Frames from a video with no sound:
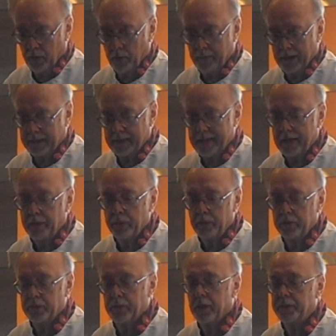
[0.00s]
going back to the
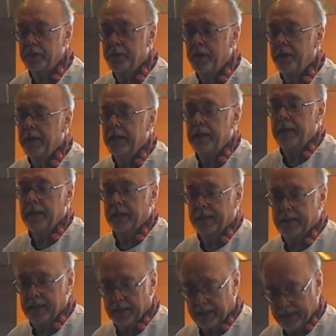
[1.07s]
andouille sausage,
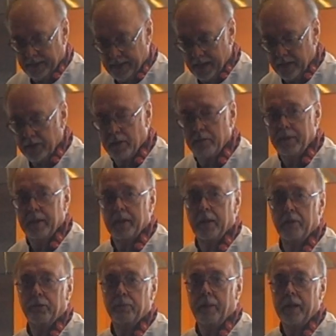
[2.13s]
it tends to be a
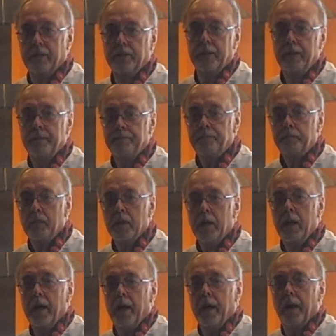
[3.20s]
little spicy.
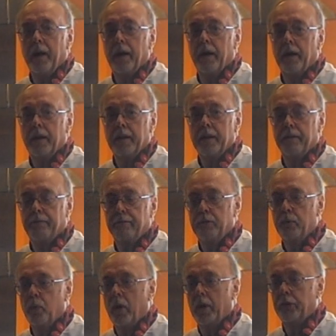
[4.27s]
If
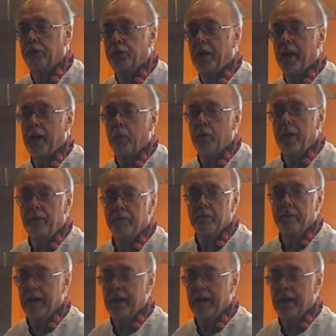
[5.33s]
you want to shy away from